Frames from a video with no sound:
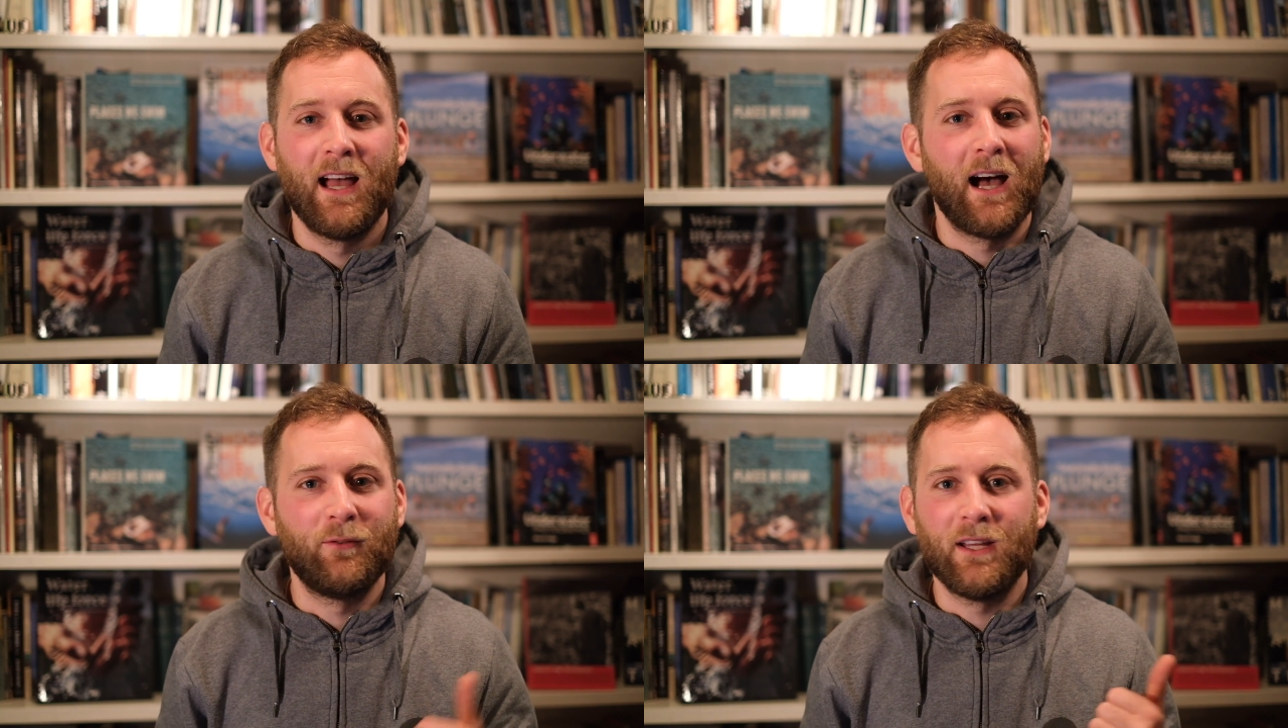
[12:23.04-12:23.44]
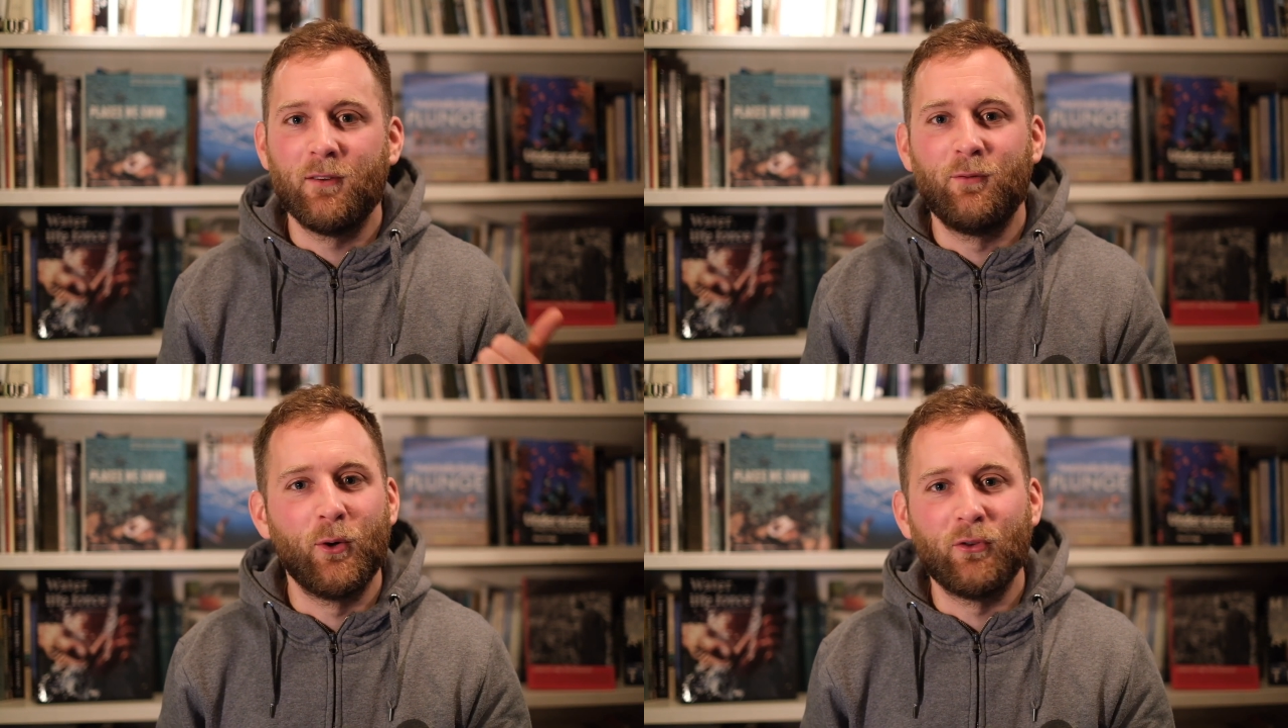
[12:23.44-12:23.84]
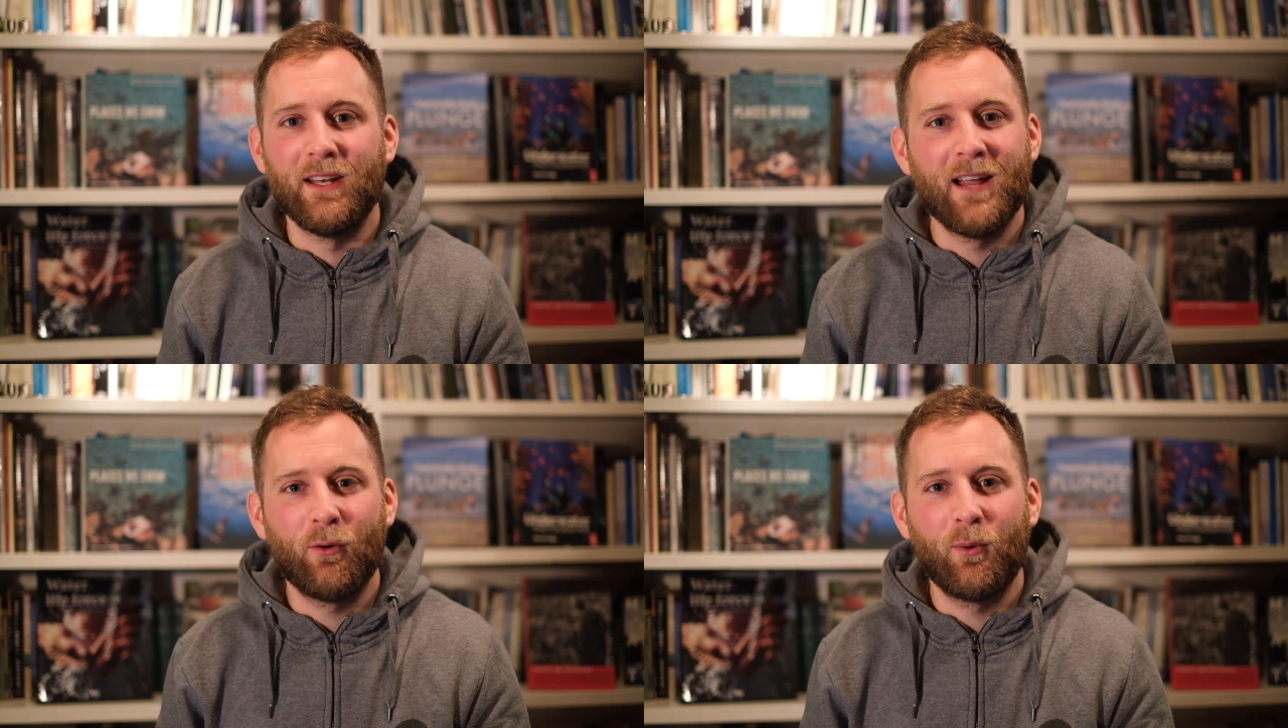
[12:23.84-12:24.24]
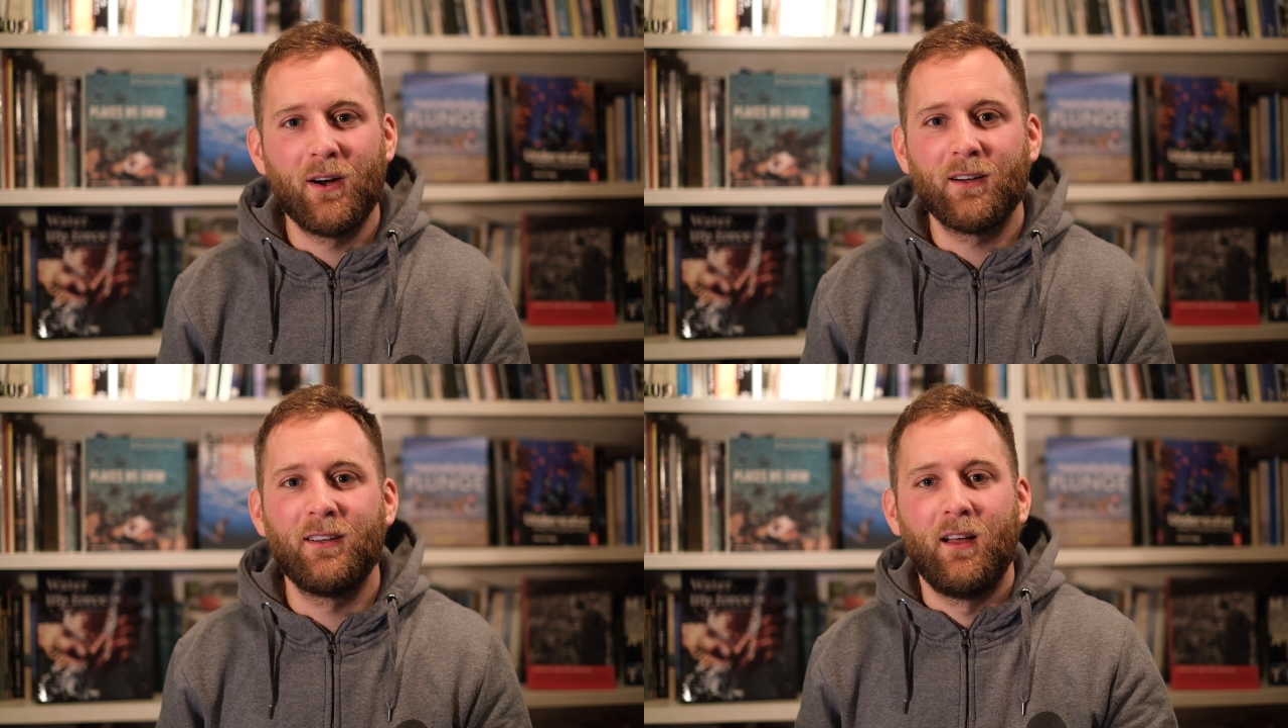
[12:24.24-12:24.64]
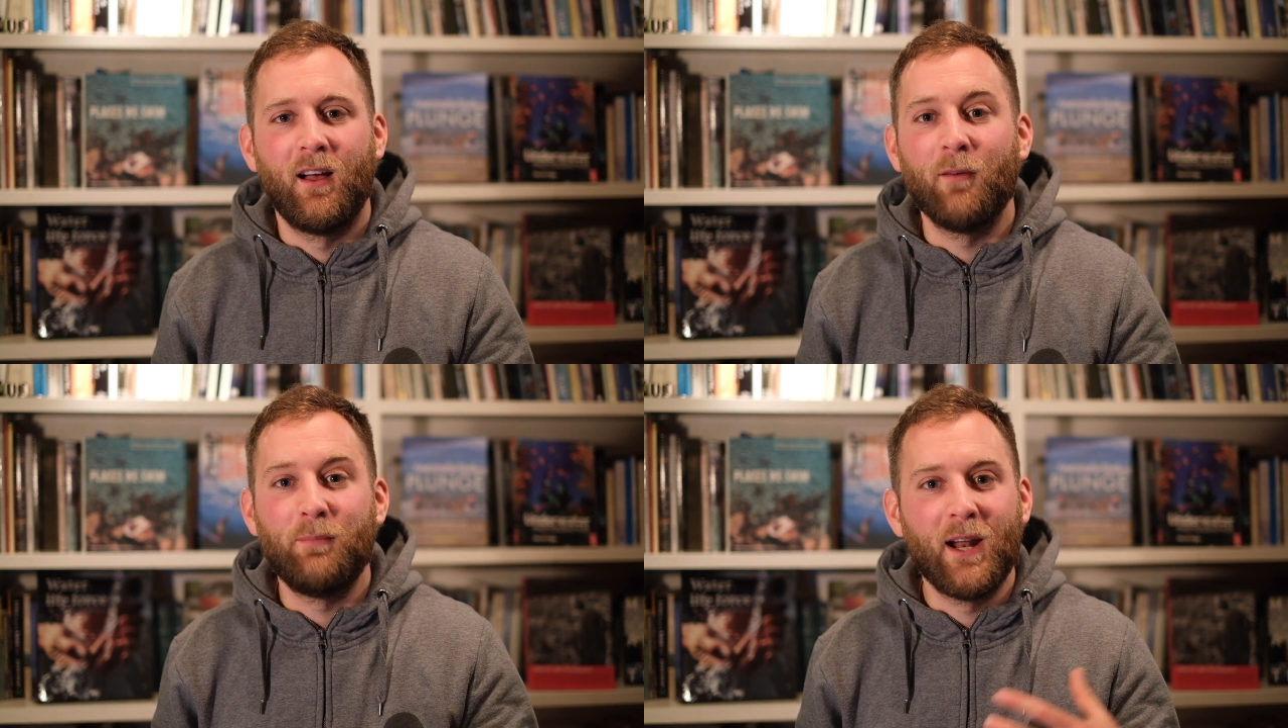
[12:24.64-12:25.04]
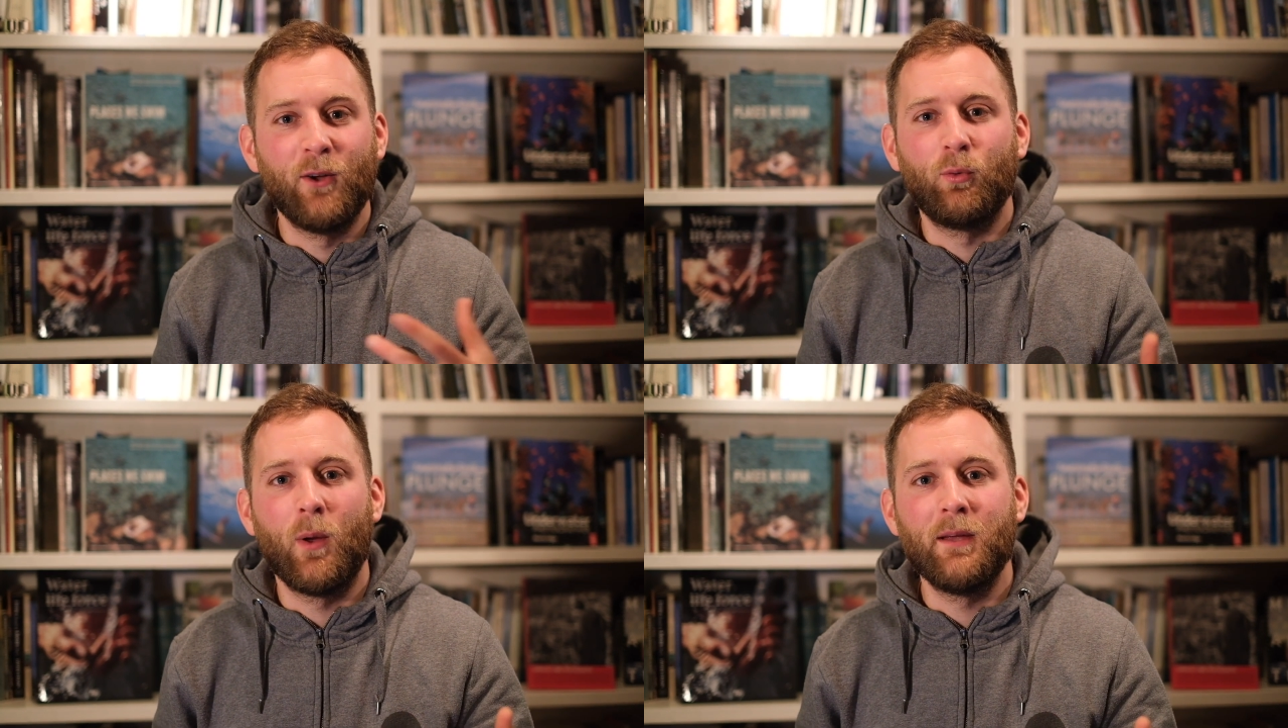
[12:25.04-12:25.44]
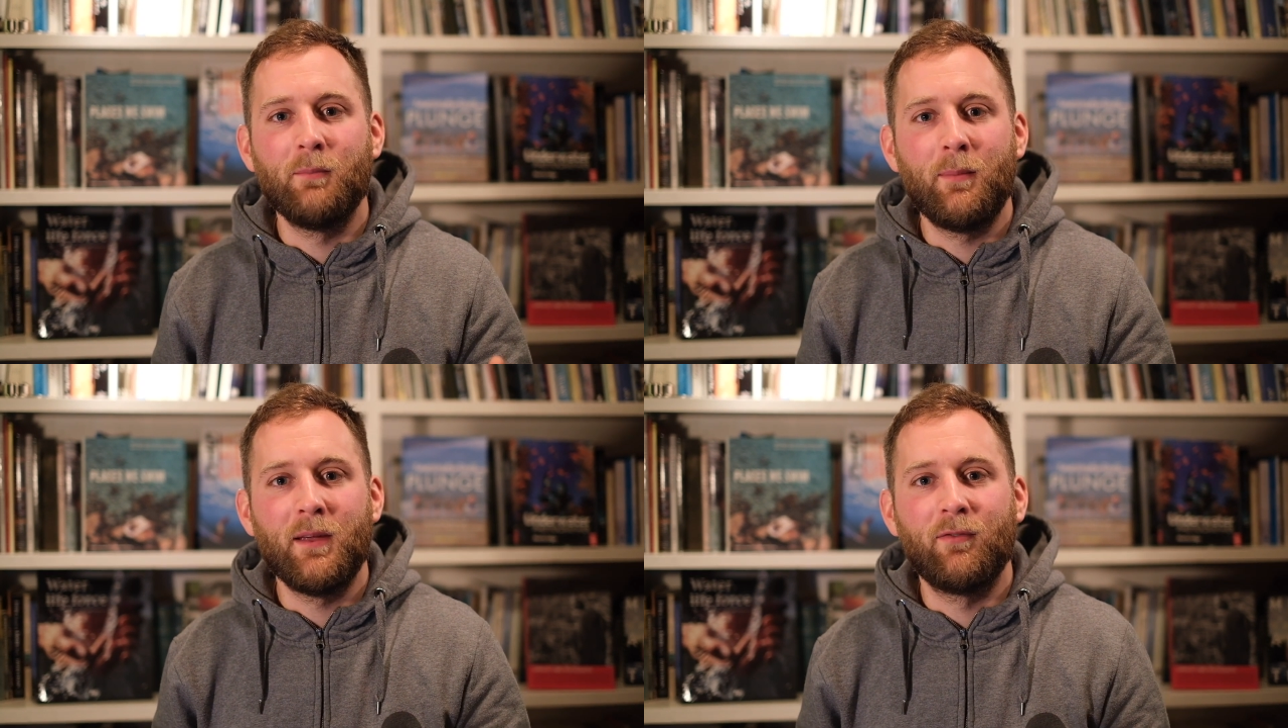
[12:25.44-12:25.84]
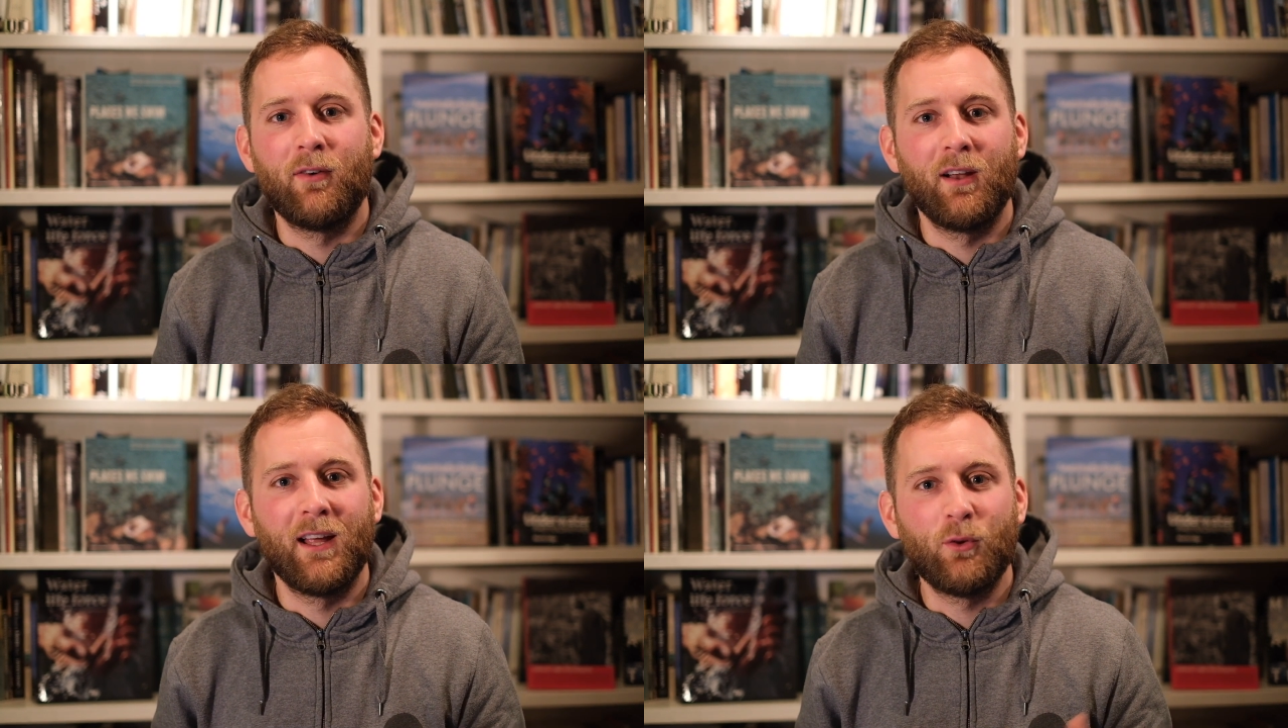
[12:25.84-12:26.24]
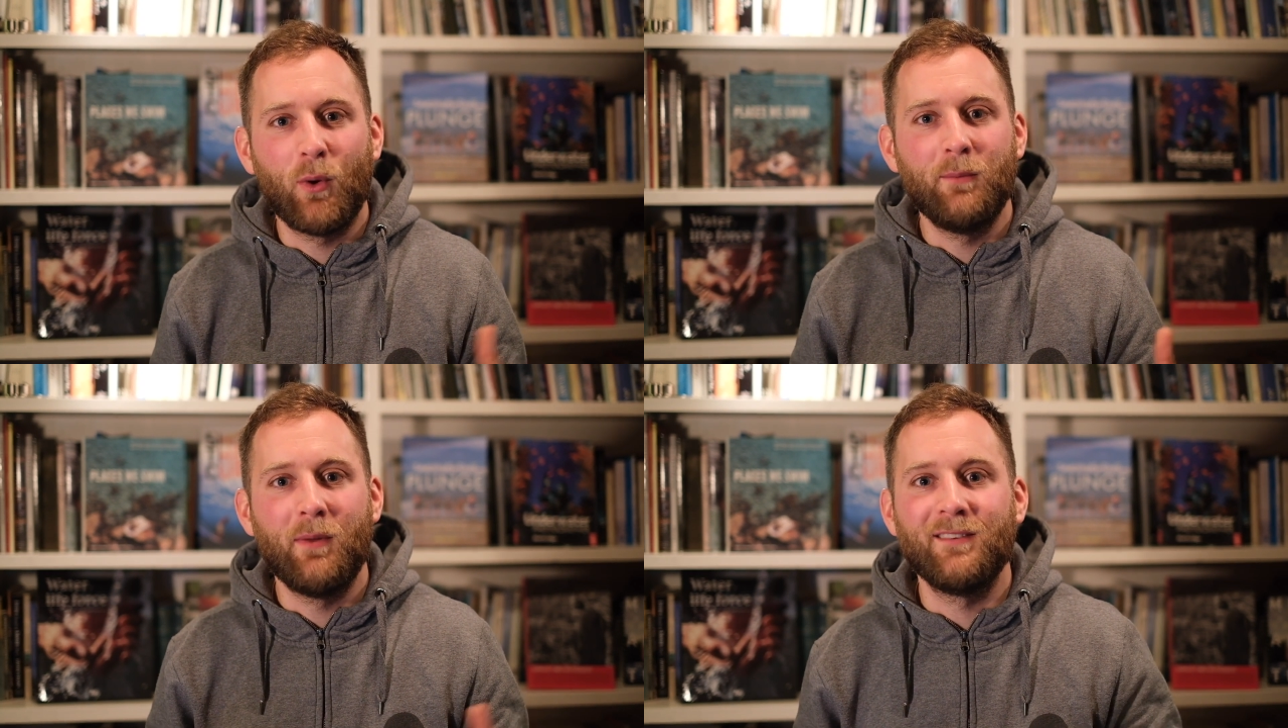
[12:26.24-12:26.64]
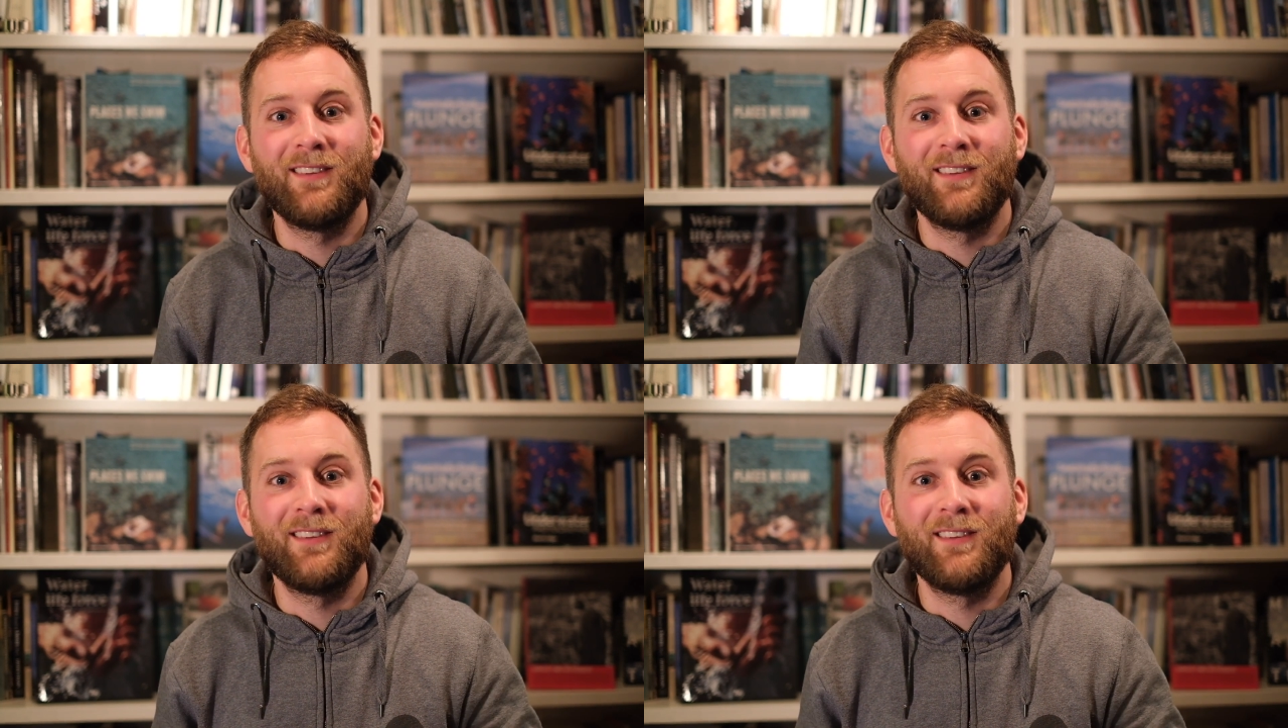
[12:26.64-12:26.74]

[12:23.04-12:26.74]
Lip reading: I've taken photos that never worked. I've been out swimming maybe for like 20 minutes,